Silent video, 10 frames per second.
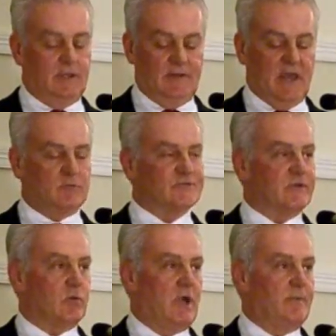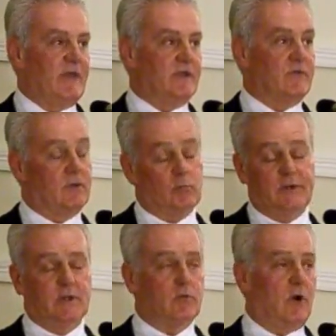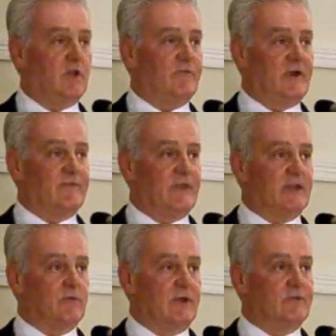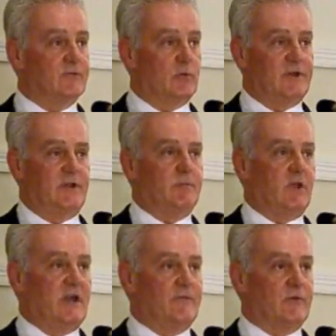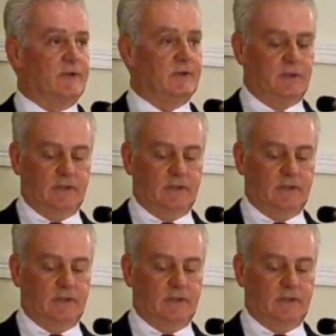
And that was the requirement of that grant. We didn't qualify for that grant, so we didn't apply for it.